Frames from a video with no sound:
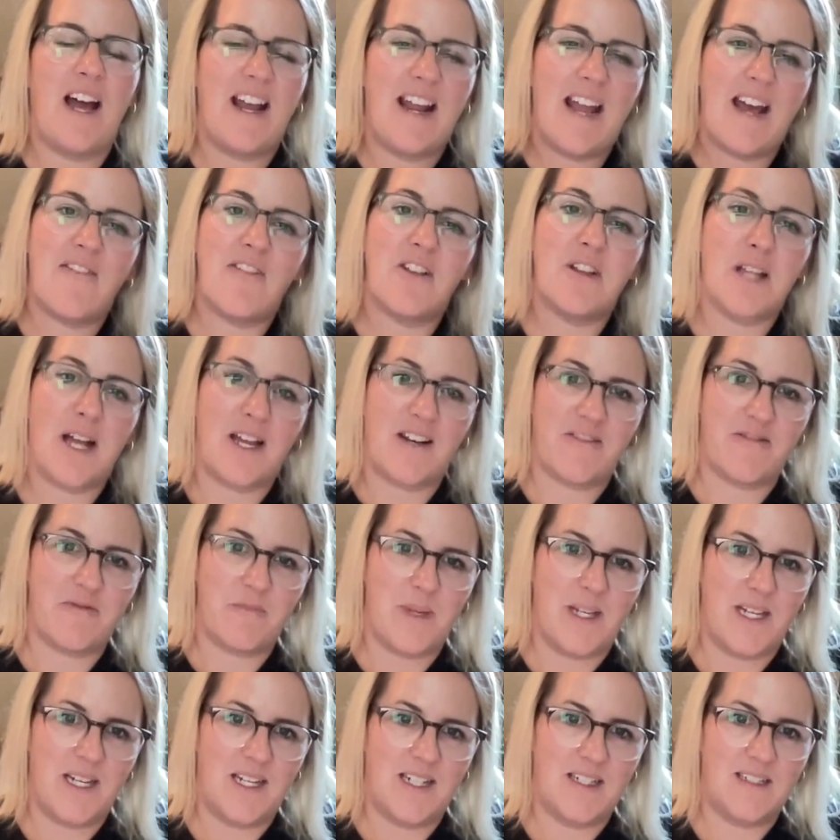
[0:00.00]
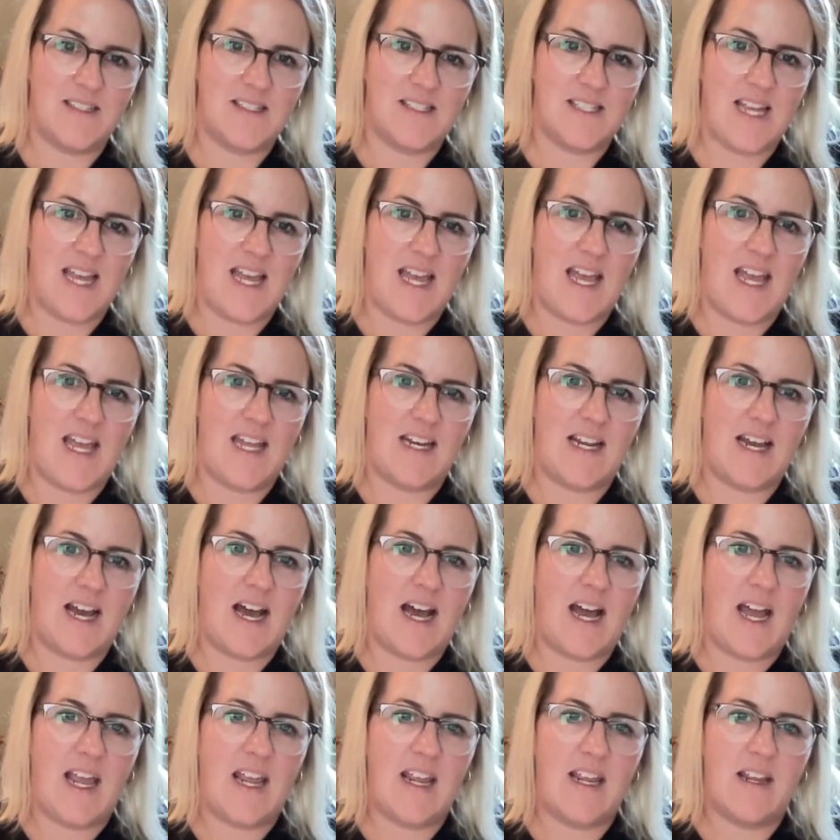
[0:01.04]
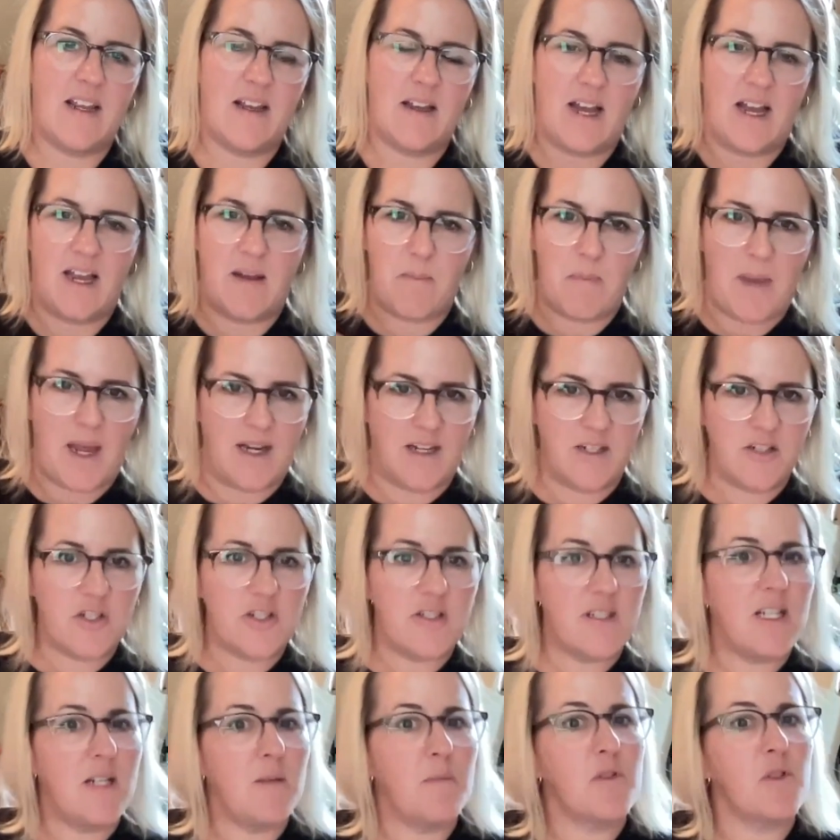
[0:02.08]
have a lot of meetings and I manage a team.